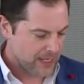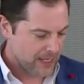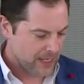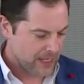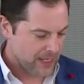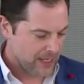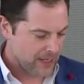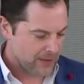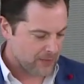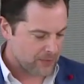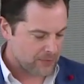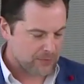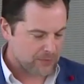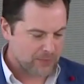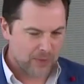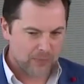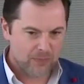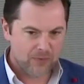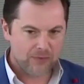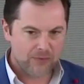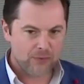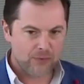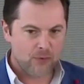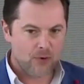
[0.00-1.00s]
But
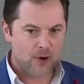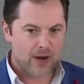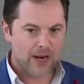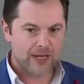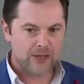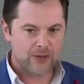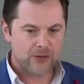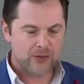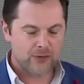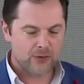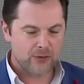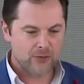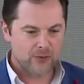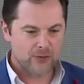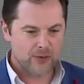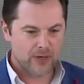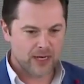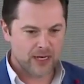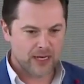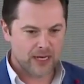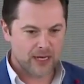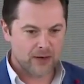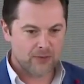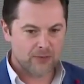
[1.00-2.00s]
before I do,
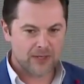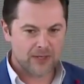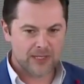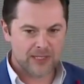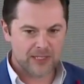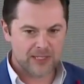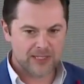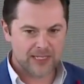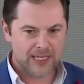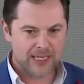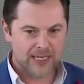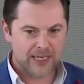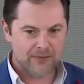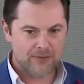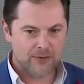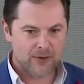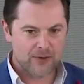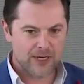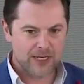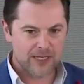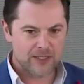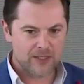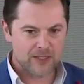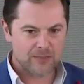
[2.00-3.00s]
I want to extend a
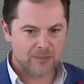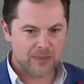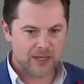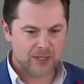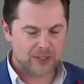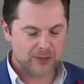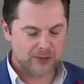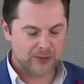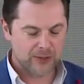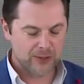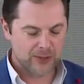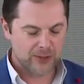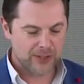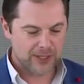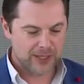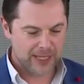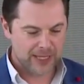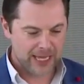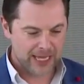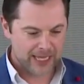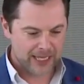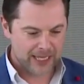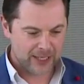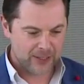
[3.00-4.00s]
very special
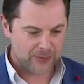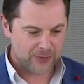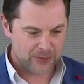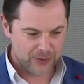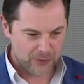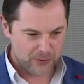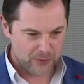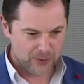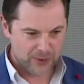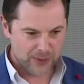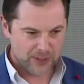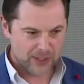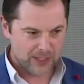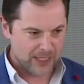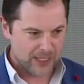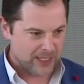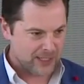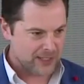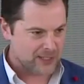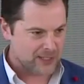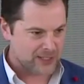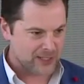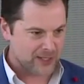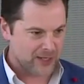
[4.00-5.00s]
thank you to the real
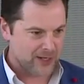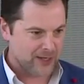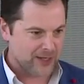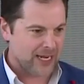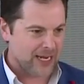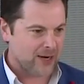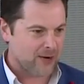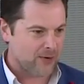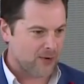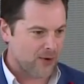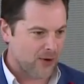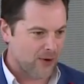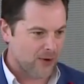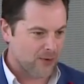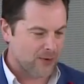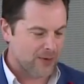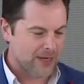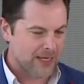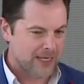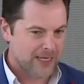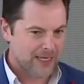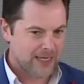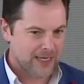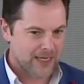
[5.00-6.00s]
unsung hero
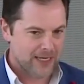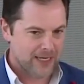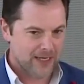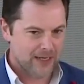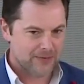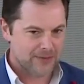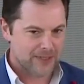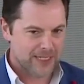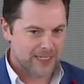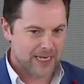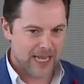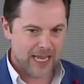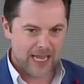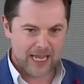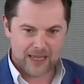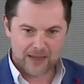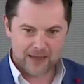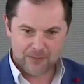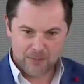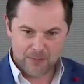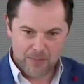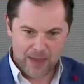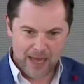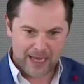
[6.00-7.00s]
of
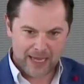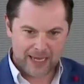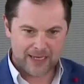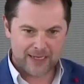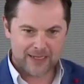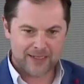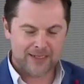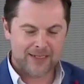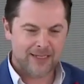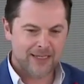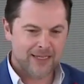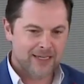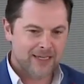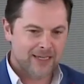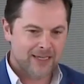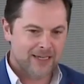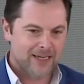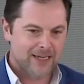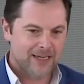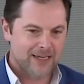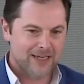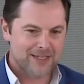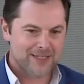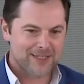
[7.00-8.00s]
today, Megan,
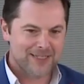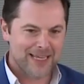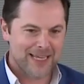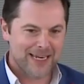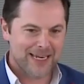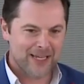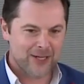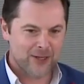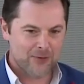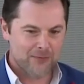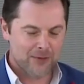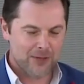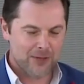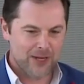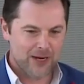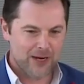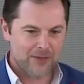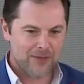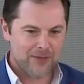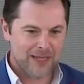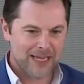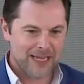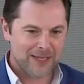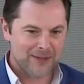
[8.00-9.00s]
standing over
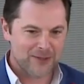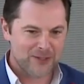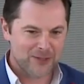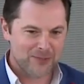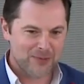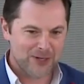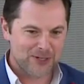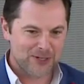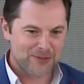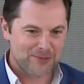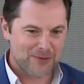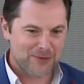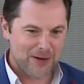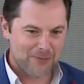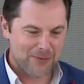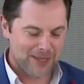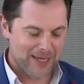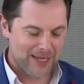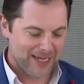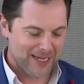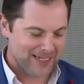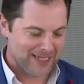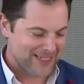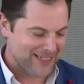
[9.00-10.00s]
there. Thank you so much for
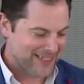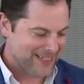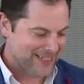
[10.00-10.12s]
everything.